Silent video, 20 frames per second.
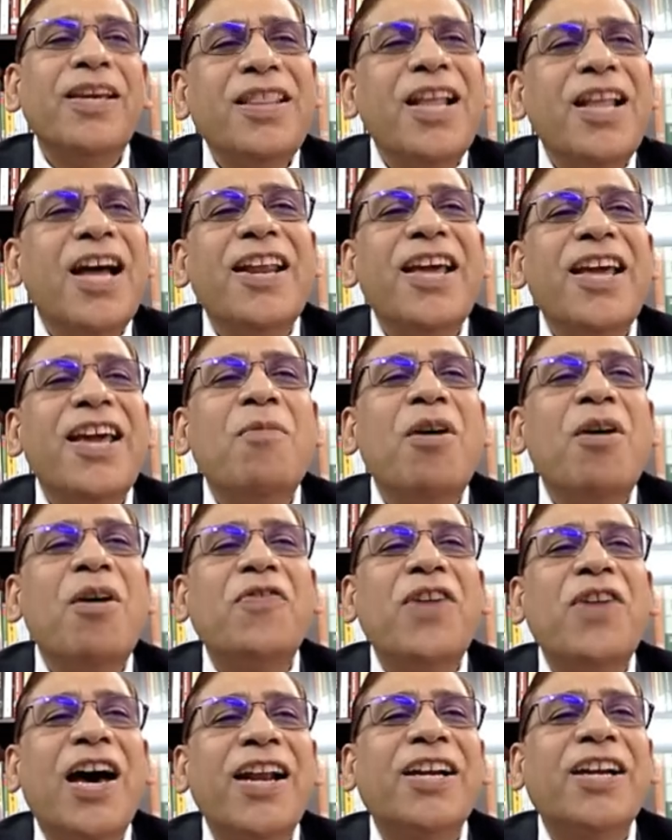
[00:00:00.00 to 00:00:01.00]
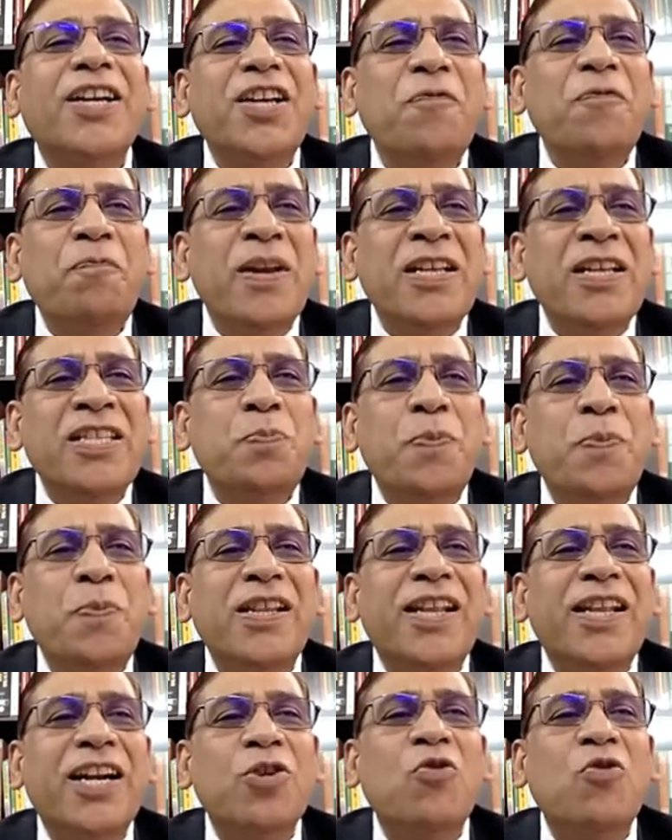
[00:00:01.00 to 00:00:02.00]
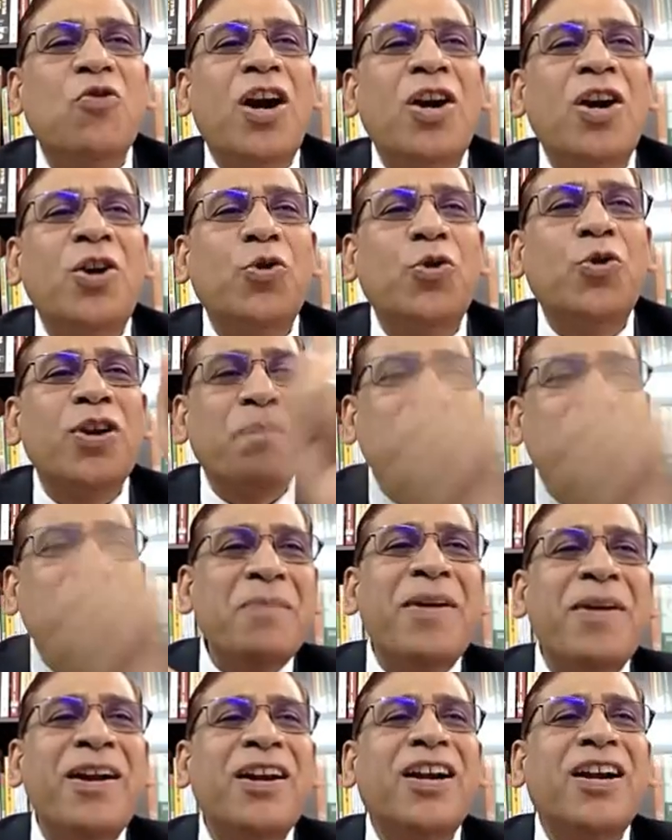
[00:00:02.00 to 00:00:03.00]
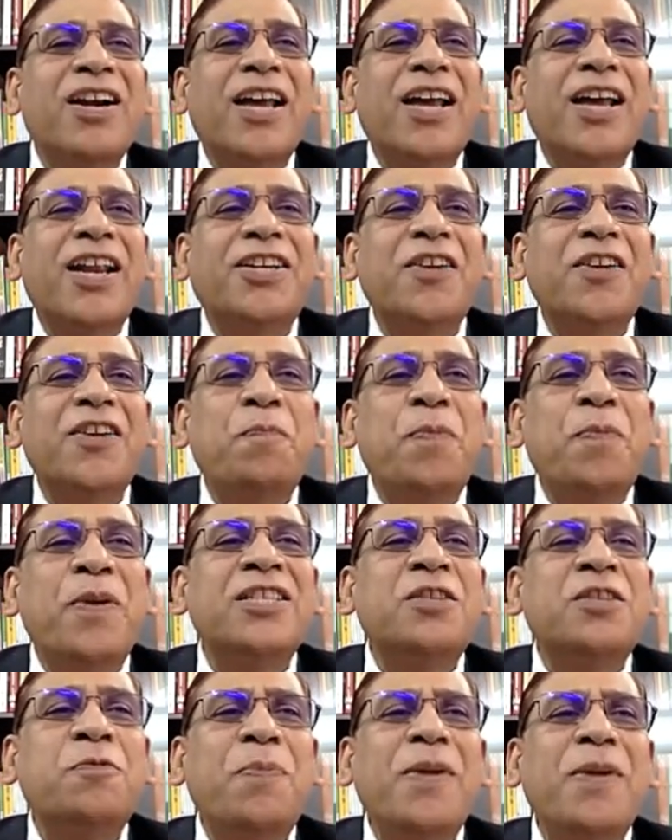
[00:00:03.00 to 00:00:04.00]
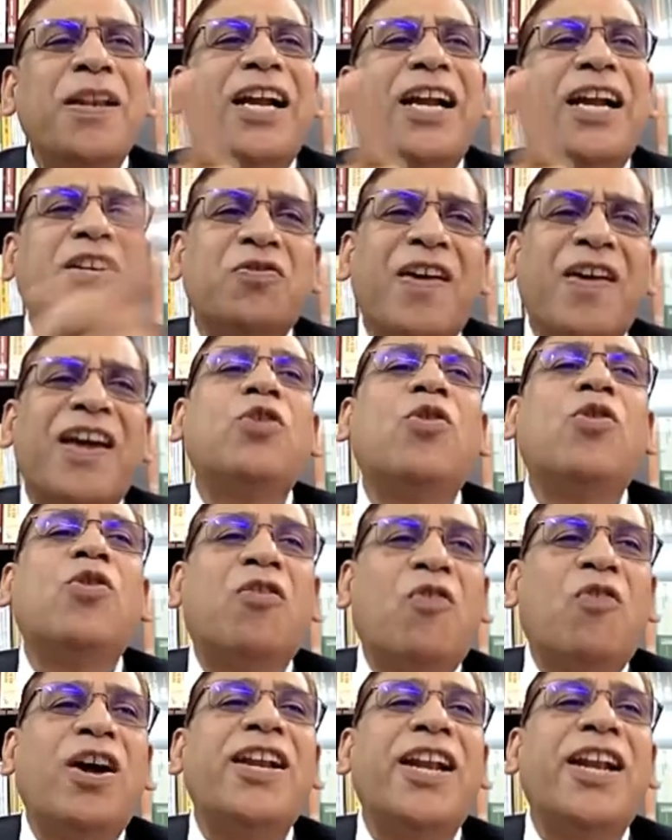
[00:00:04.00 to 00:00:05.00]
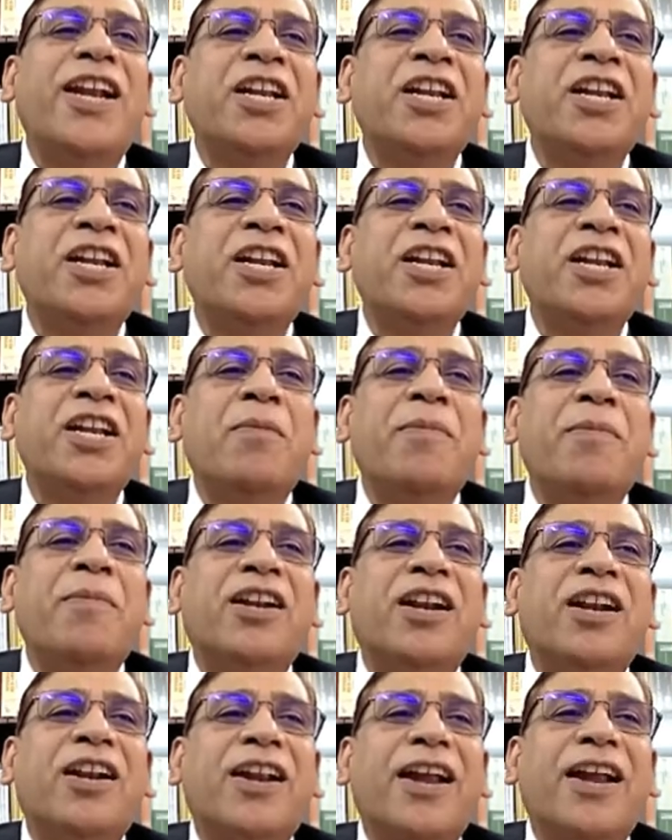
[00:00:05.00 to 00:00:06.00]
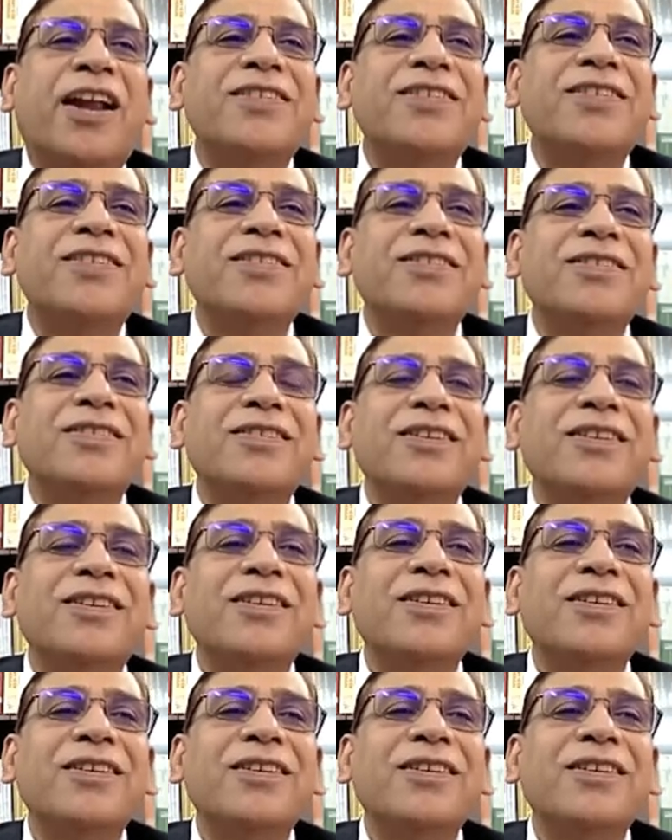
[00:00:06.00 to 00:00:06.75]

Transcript: in the name of directive principle that you want to implement a directive principle, that's why you are violating fundamental rights.